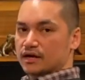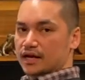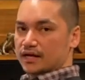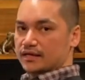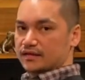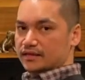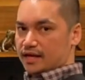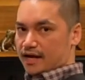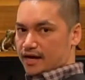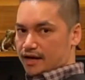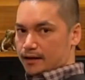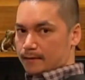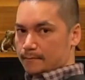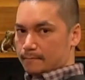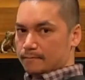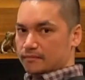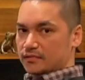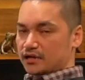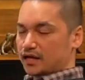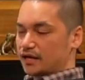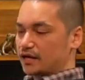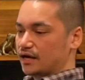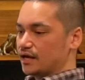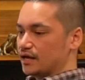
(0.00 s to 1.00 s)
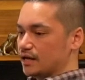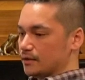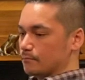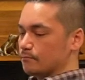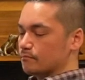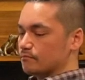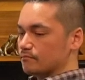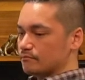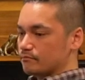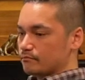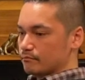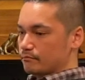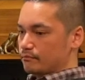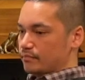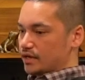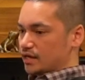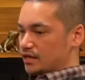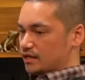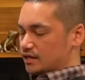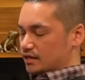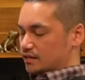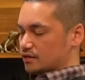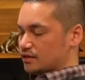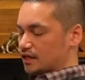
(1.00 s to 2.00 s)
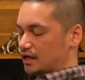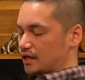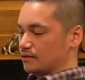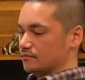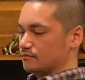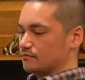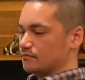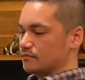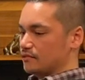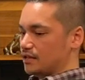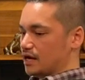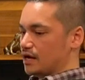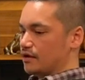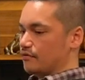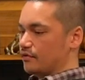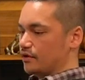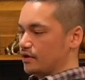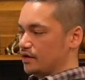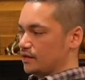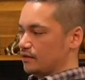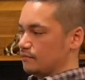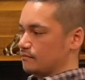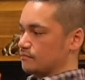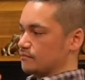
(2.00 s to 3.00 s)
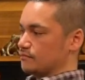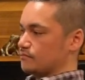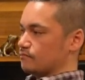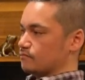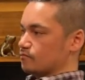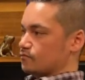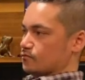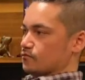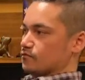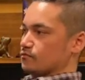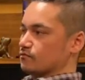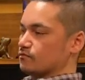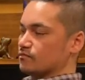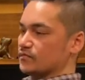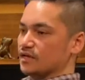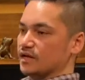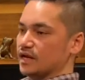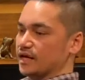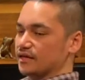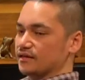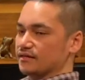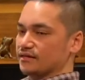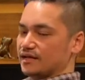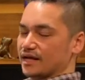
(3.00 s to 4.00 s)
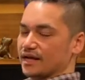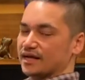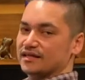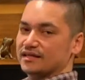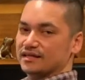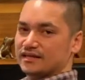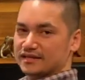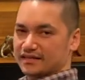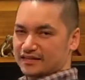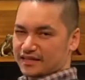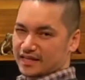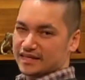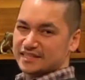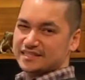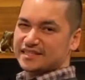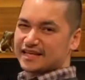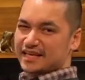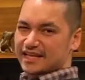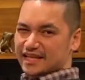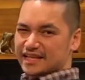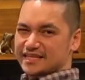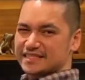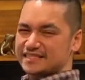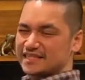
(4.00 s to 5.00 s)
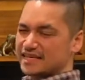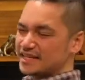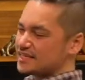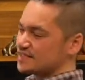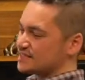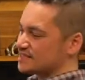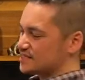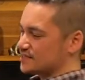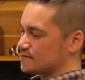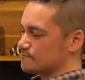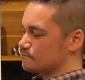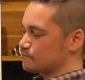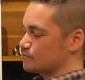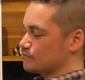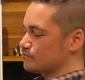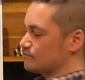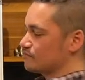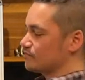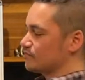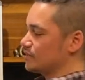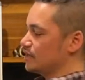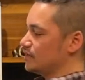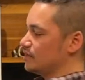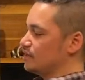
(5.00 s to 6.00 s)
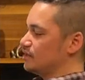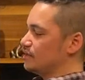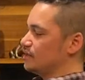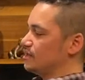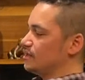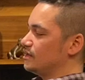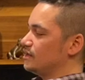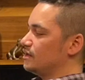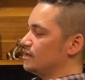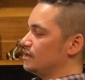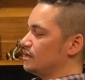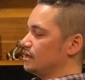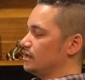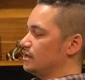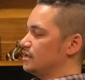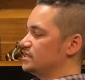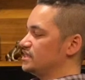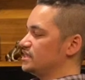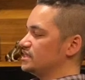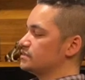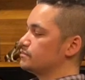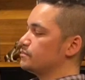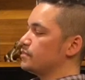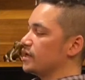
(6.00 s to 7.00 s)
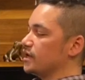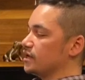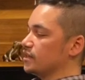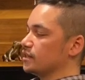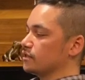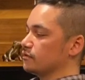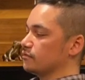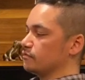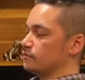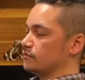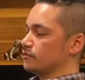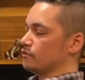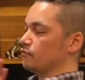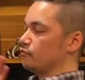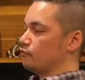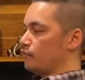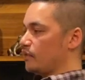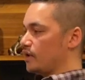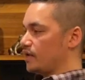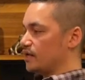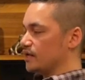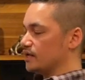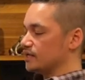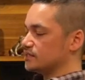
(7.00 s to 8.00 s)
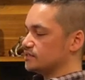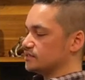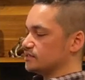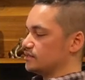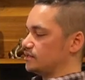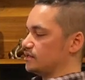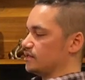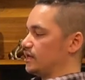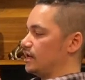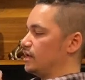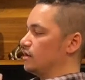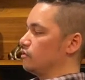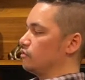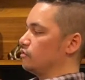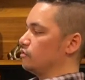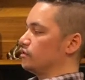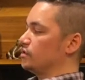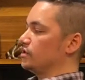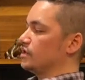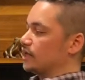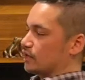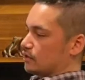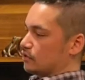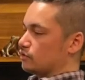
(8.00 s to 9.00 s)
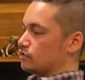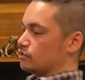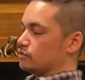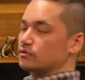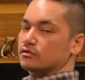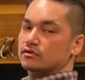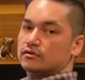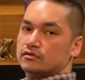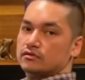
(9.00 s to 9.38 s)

like that, like kind of big, like not really, like like this in a sense. Just by the, the wrist, it'll you can